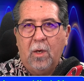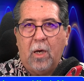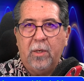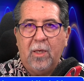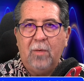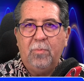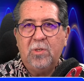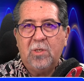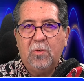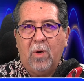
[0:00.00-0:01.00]
On
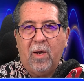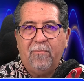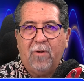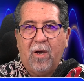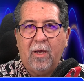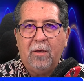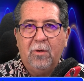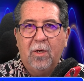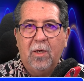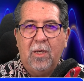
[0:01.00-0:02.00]
ABC Wi-Fi,
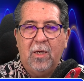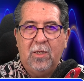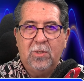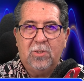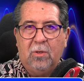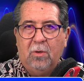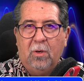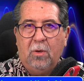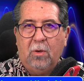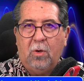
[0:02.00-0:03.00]
it is
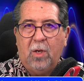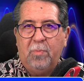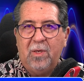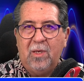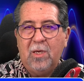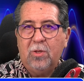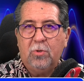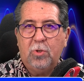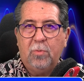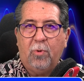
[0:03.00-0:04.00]
going to be
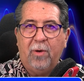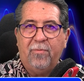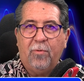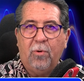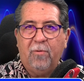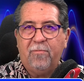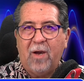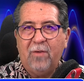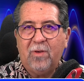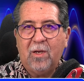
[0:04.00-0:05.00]
either 2.4 or
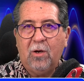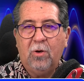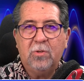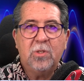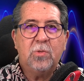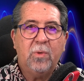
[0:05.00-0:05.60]
5 gigahertz.